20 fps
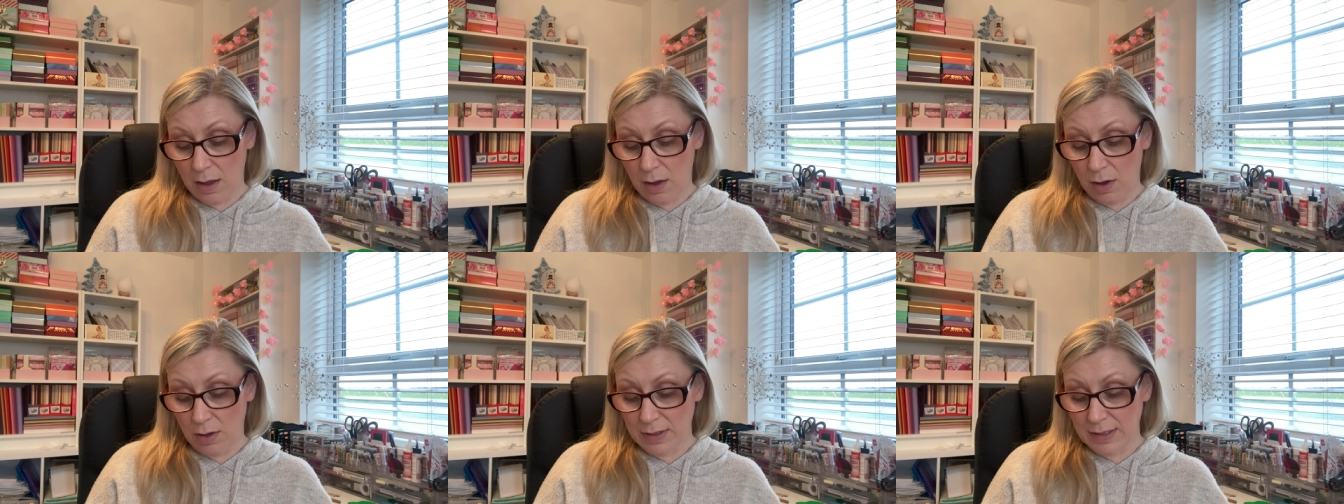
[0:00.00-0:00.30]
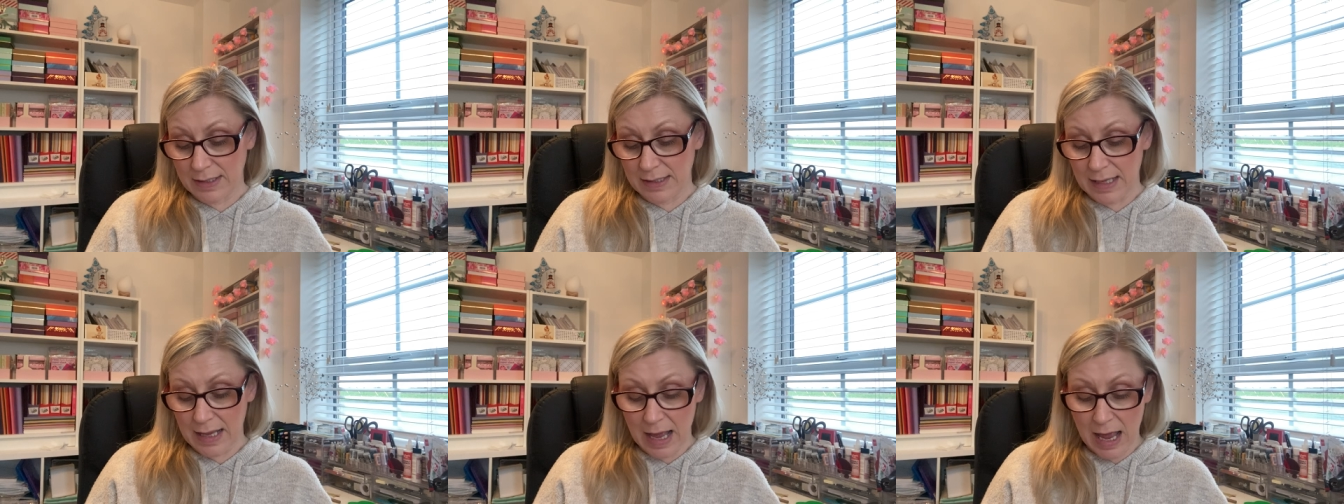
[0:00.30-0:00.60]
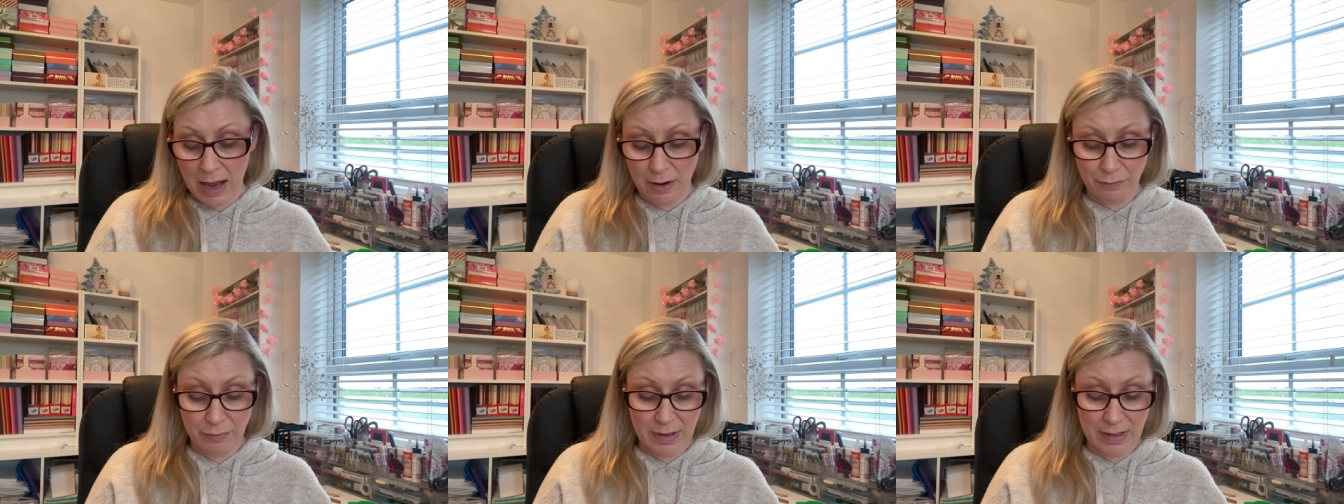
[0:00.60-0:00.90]
Honestly,
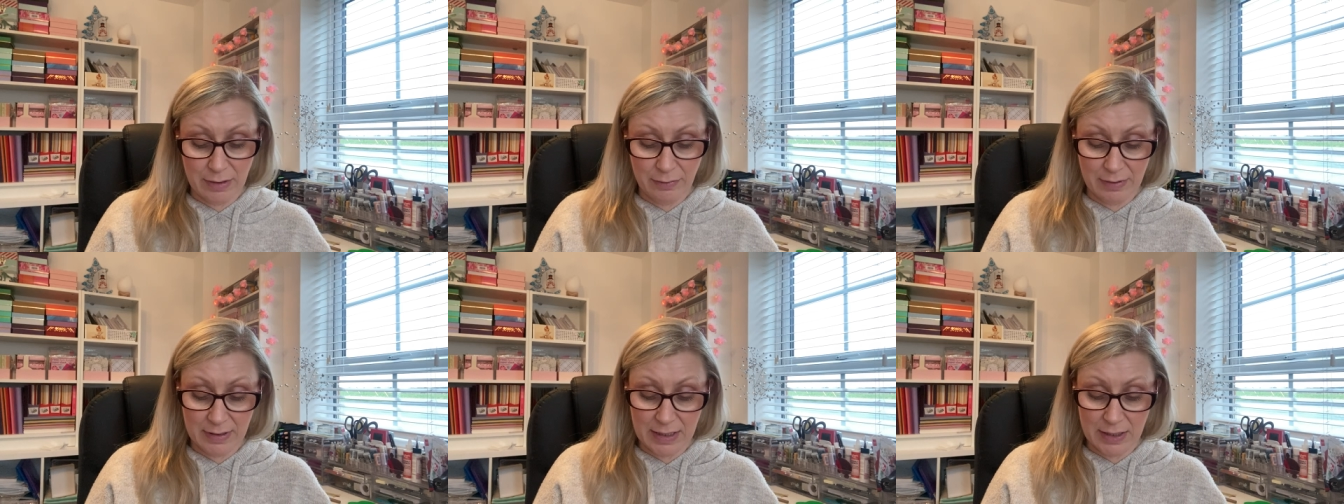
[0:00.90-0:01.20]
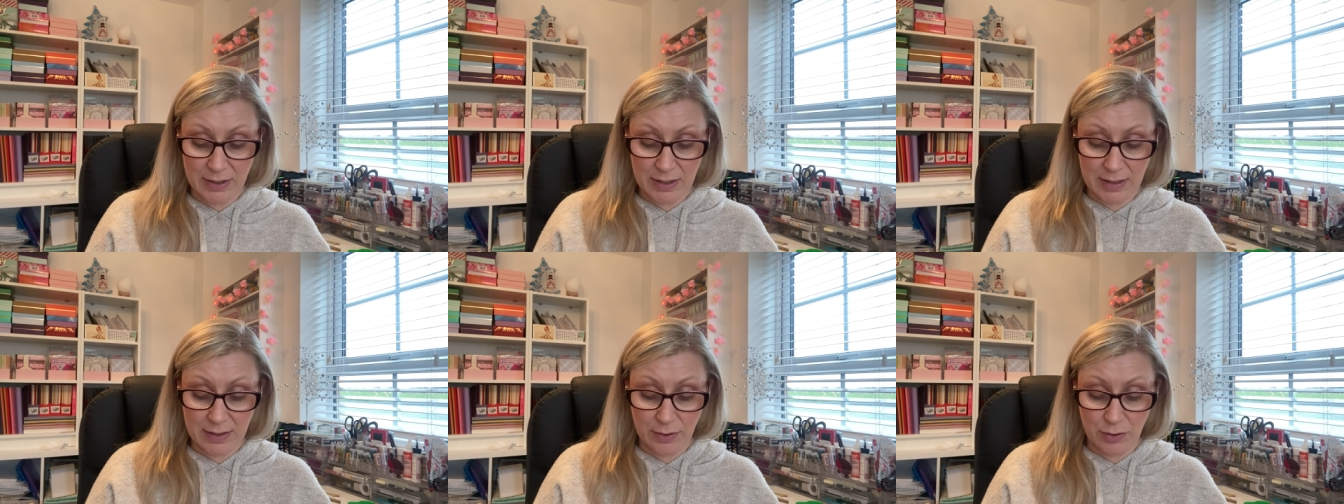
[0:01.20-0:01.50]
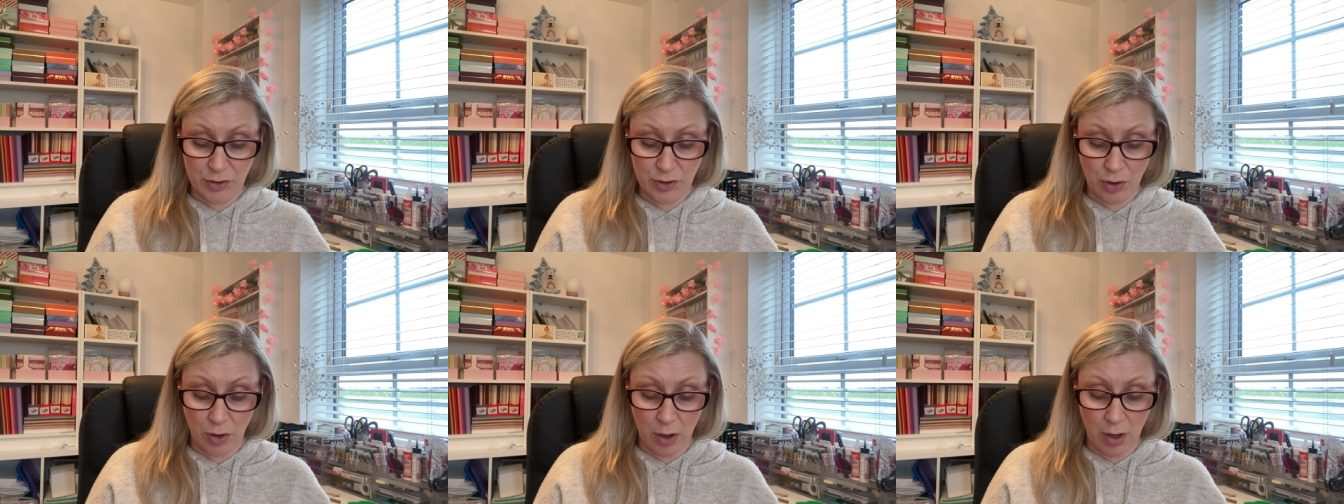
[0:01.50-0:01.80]
I really, really did
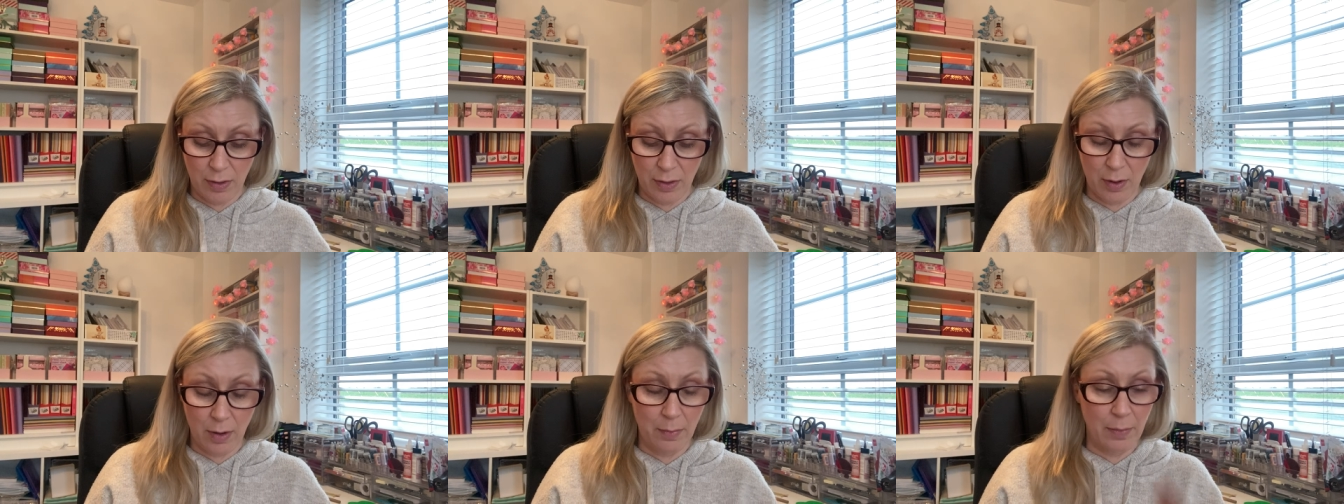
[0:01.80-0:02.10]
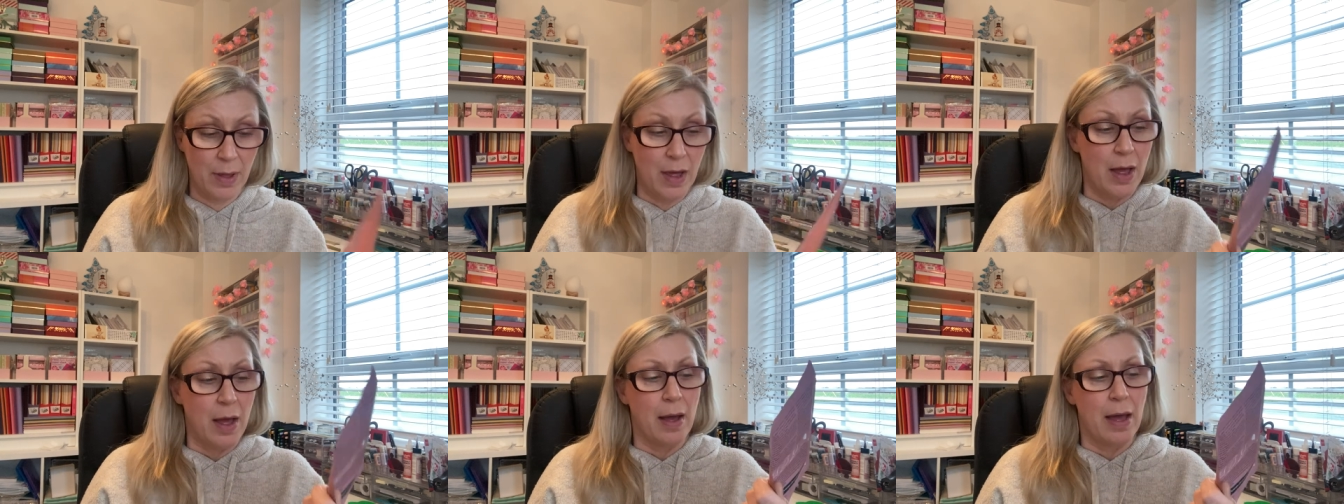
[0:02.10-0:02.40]
enjoy them.